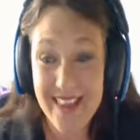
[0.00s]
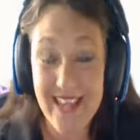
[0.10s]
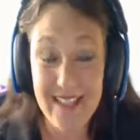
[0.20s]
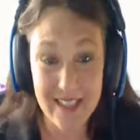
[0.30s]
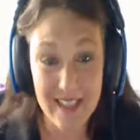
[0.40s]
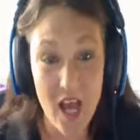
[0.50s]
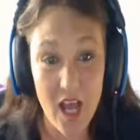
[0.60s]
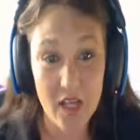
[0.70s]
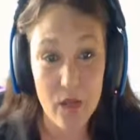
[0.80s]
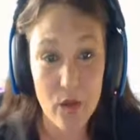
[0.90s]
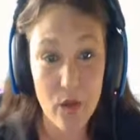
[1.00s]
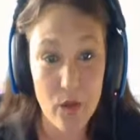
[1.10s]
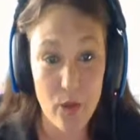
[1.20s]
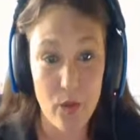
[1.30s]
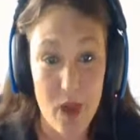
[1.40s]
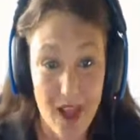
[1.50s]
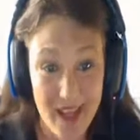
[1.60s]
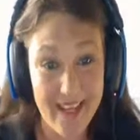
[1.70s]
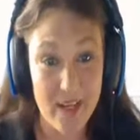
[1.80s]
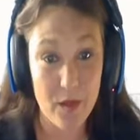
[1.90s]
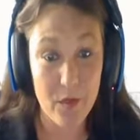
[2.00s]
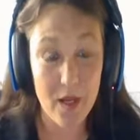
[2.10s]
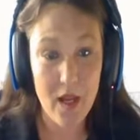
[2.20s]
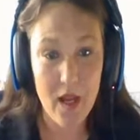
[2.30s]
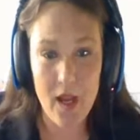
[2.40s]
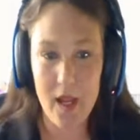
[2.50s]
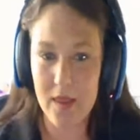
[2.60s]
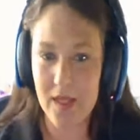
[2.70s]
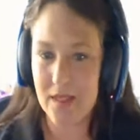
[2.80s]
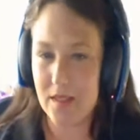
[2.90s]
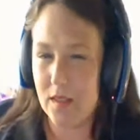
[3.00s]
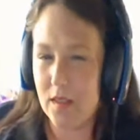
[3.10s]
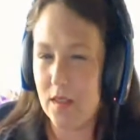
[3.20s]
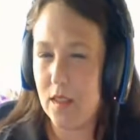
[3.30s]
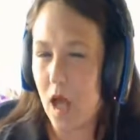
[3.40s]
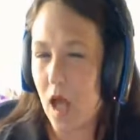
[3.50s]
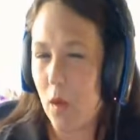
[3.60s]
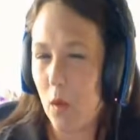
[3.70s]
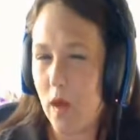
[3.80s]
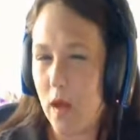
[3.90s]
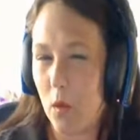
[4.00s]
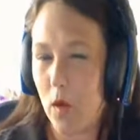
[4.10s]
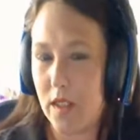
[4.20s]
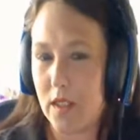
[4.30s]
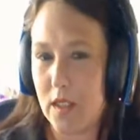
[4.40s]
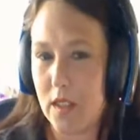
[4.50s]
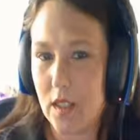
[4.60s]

That's not who I am, and that's not what I want